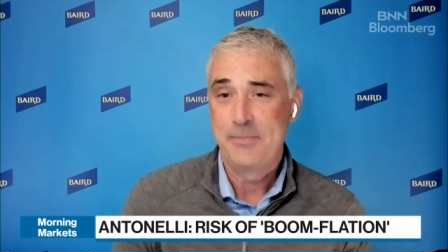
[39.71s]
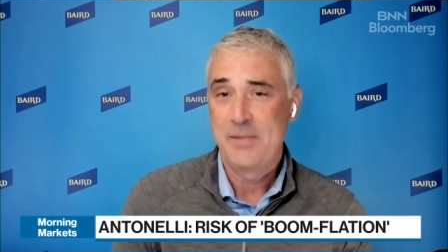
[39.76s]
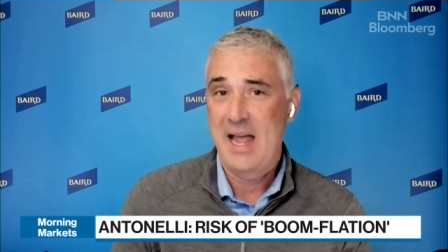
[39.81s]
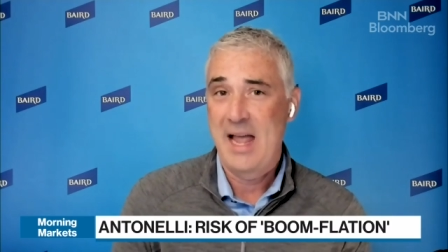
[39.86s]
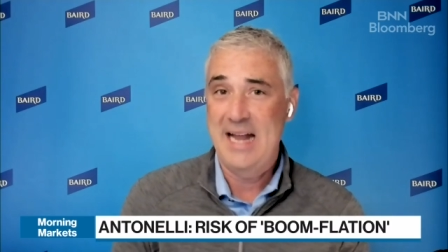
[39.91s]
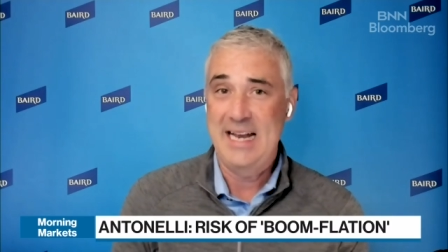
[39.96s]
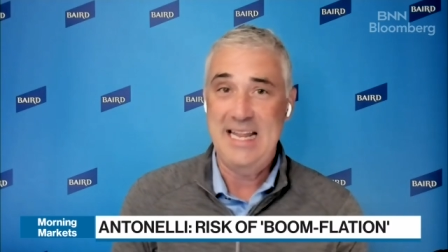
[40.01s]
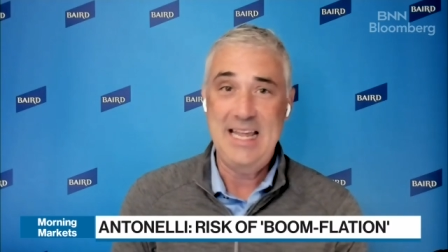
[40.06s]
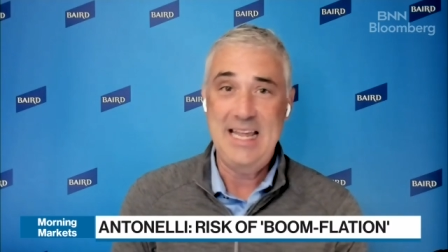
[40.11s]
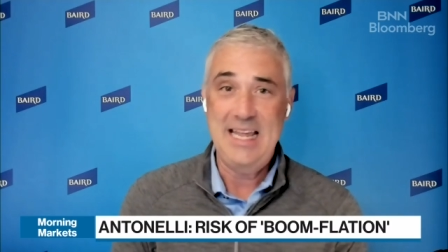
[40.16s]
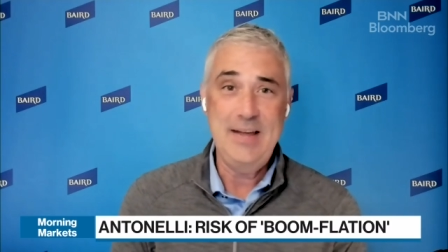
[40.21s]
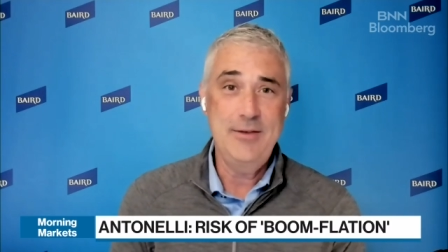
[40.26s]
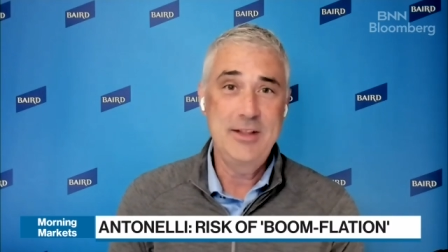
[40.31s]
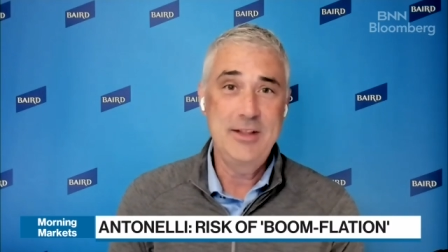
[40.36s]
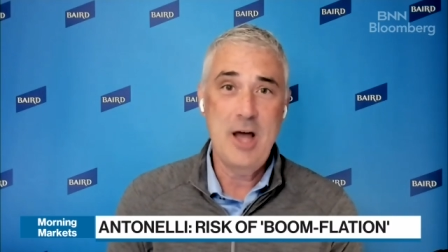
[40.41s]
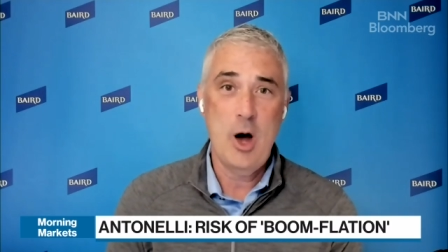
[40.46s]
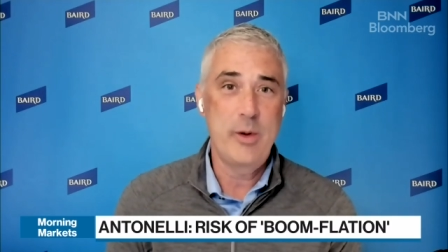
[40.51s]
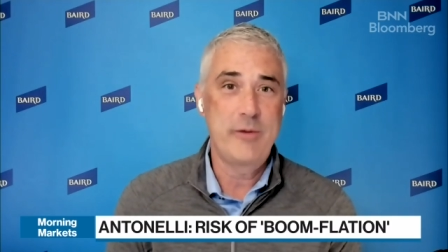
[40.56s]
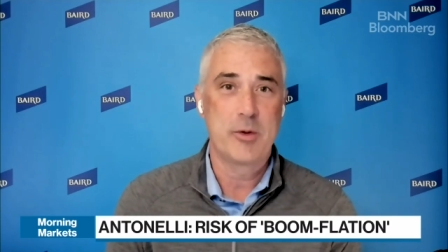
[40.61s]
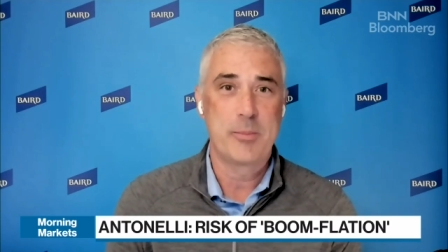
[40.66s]
And
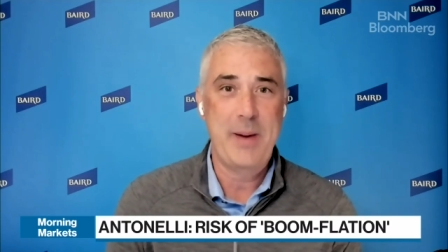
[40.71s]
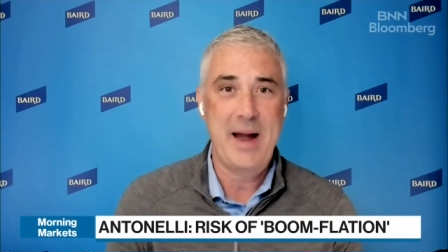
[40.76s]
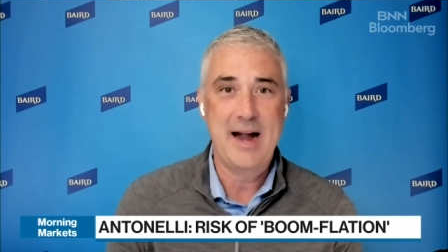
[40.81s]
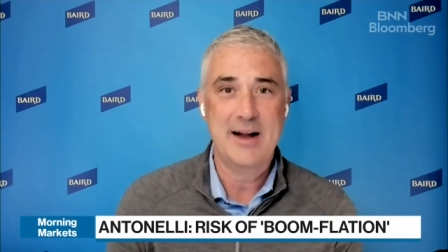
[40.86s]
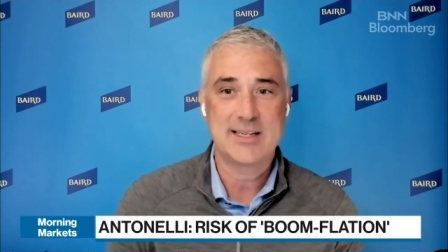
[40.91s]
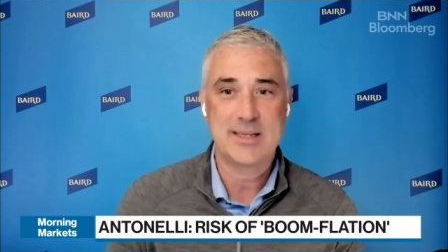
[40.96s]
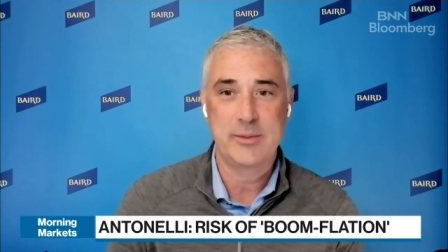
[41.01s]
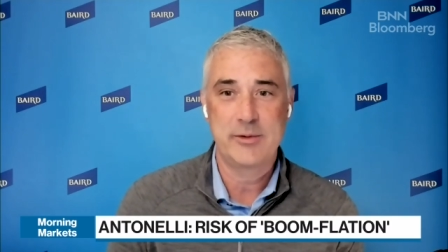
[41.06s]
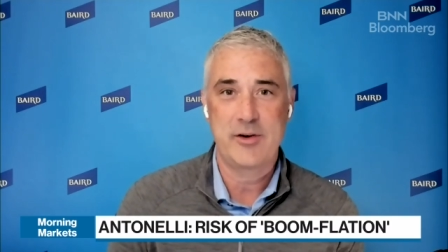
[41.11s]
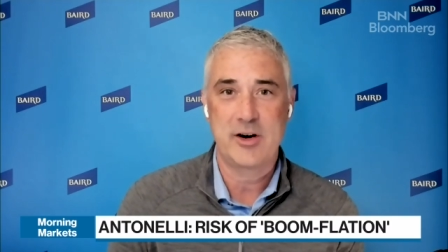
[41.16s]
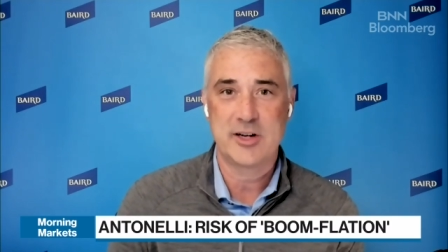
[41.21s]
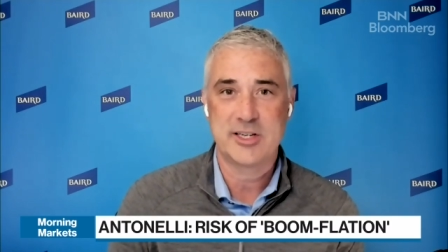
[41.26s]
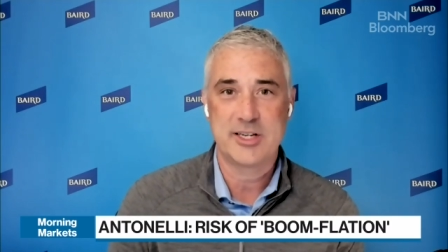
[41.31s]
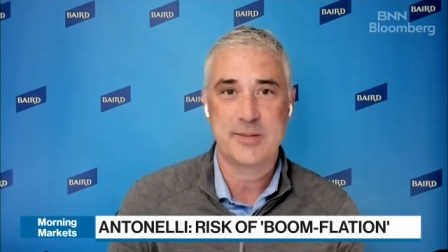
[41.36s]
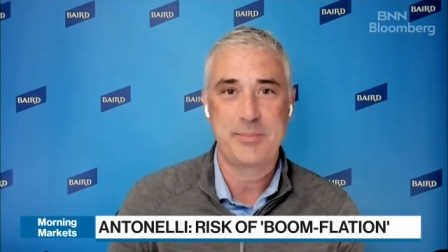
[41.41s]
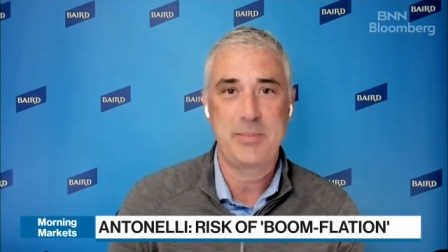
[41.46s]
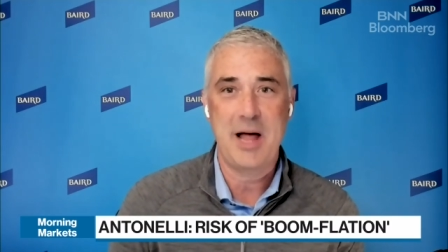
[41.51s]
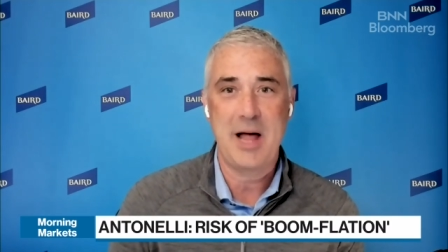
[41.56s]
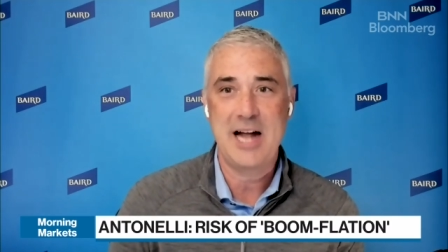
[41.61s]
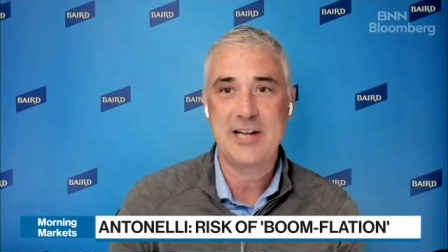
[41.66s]
even though we've repaired some of
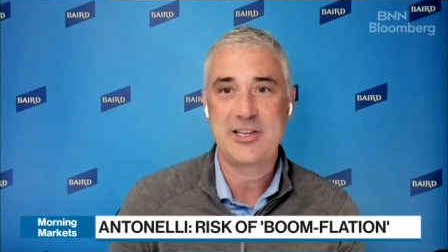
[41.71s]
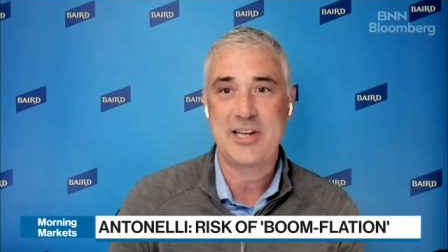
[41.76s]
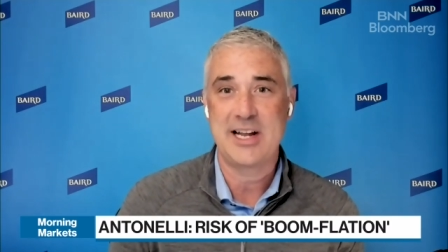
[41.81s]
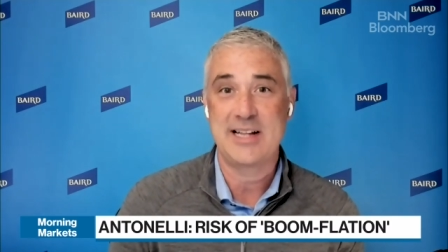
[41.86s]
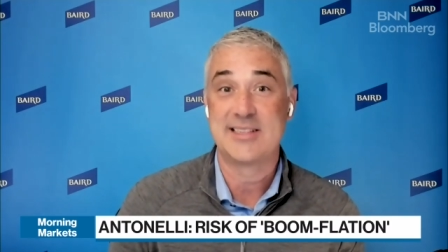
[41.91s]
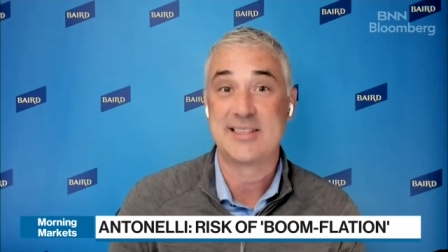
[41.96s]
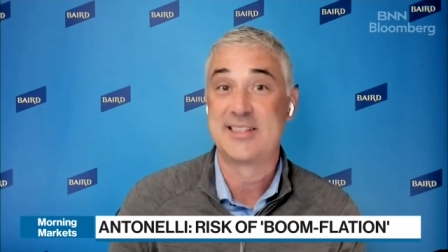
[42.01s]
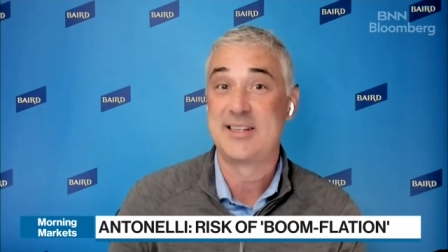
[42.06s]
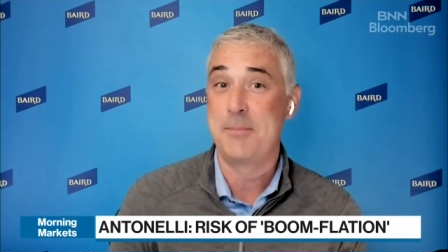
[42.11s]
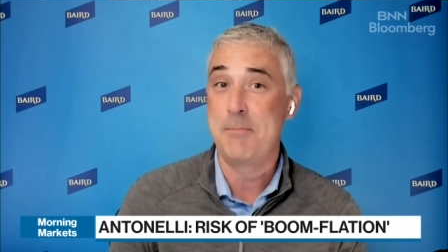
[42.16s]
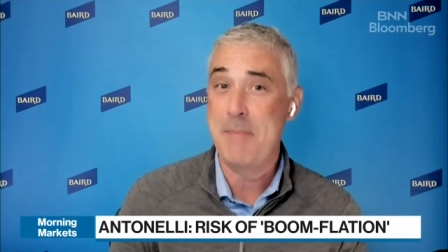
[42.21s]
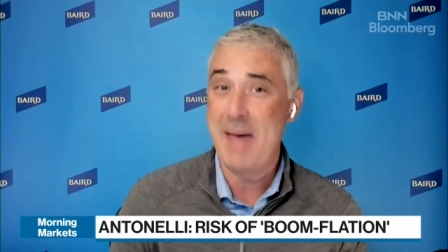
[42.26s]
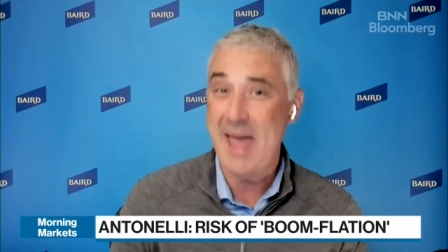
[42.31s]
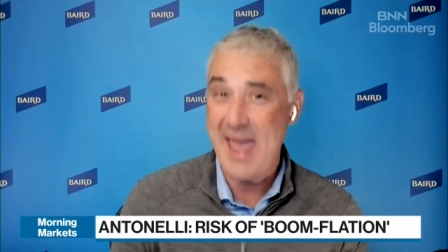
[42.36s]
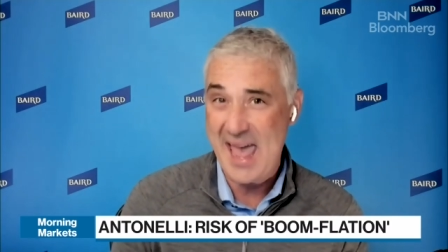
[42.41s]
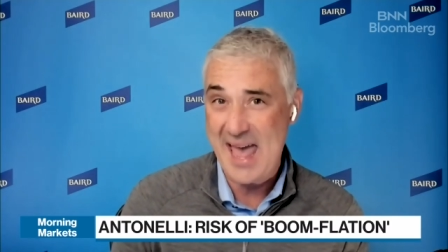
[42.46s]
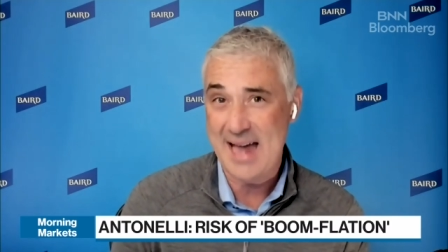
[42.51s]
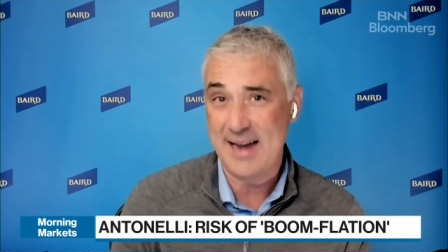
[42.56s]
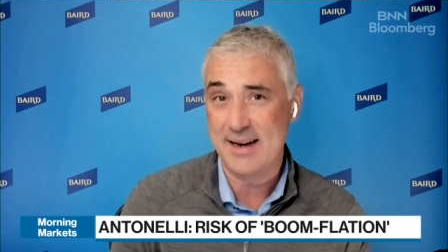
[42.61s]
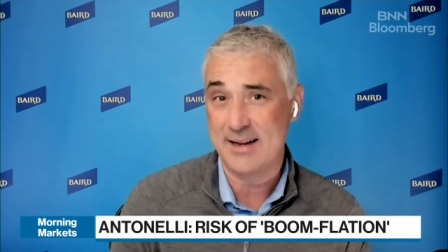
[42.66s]
our supply chains,
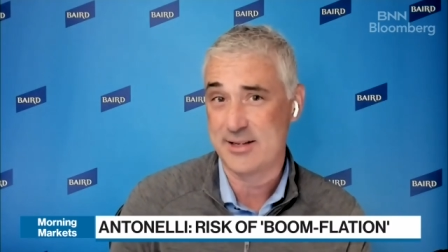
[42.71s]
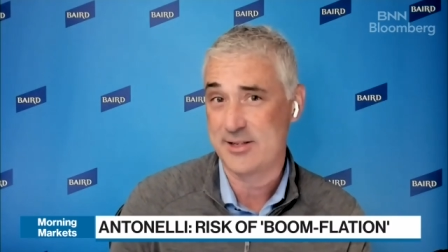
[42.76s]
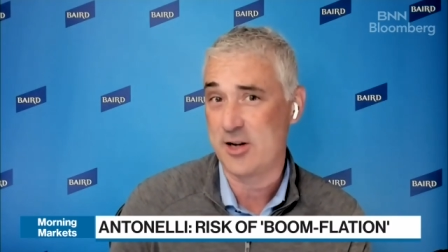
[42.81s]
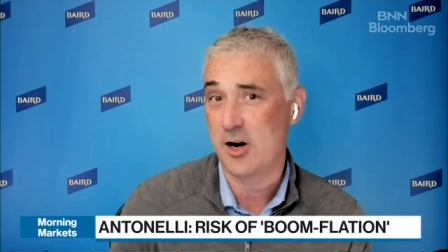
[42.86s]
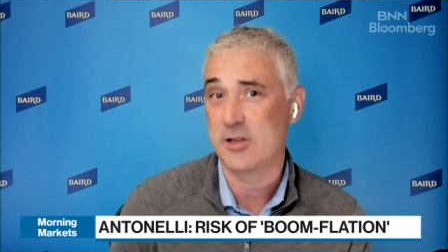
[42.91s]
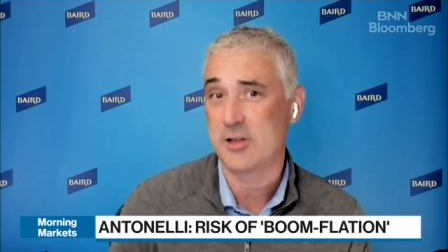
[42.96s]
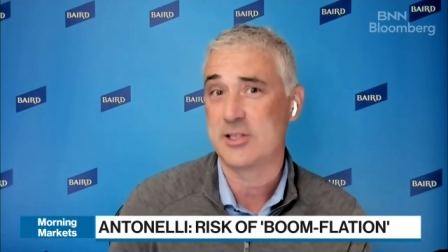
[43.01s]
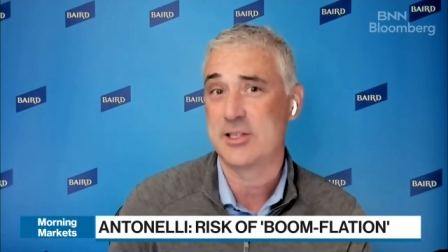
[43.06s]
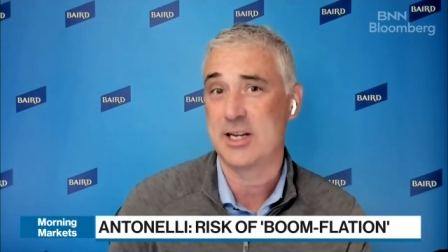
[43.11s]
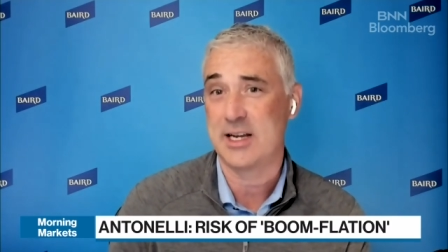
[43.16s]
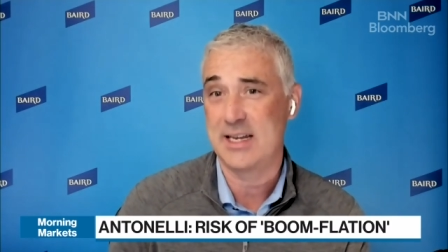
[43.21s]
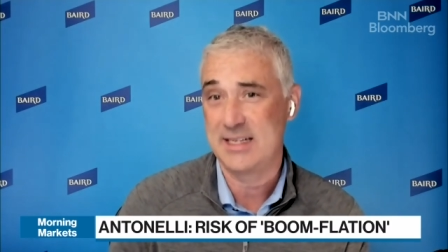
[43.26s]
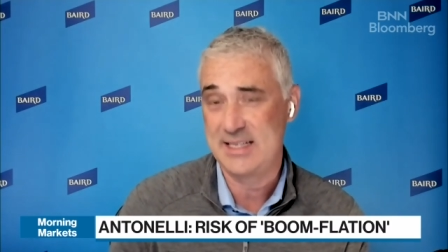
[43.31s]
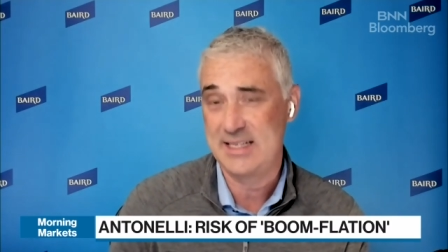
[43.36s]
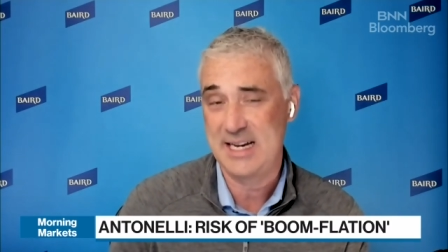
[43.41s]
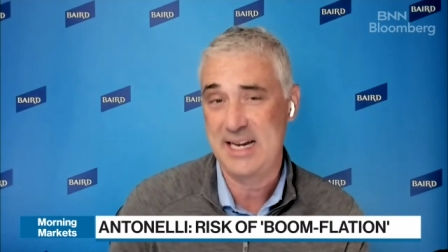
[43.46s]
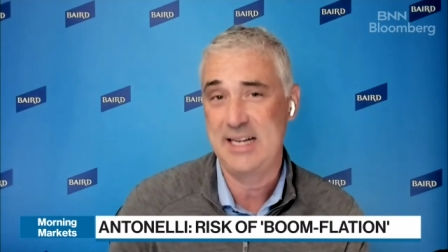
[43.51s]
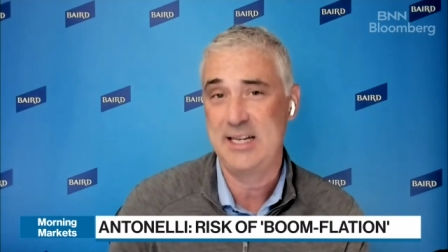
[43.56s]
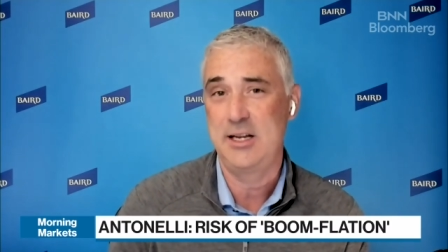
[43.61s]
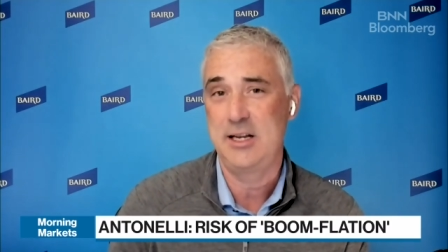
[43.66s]
demand starts to
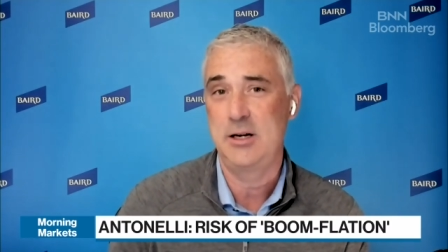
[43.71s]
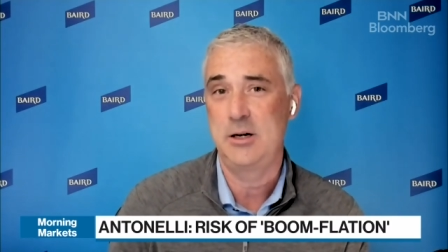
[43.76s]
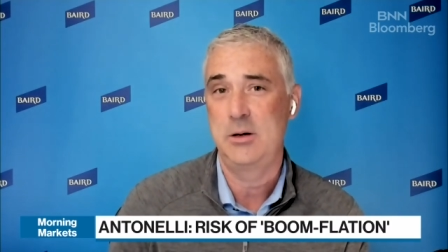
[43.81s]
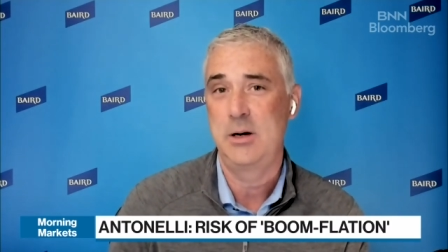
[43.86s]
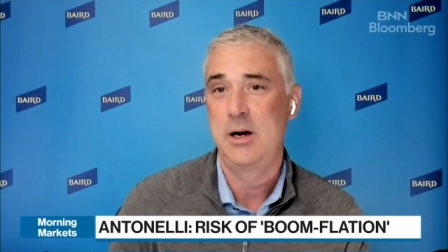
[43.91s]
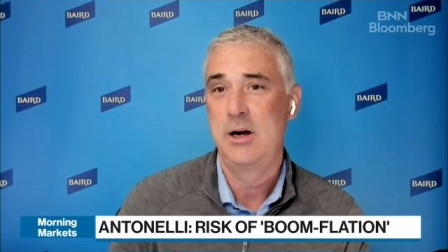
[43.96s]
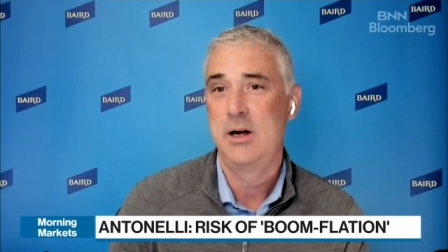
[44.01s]
continue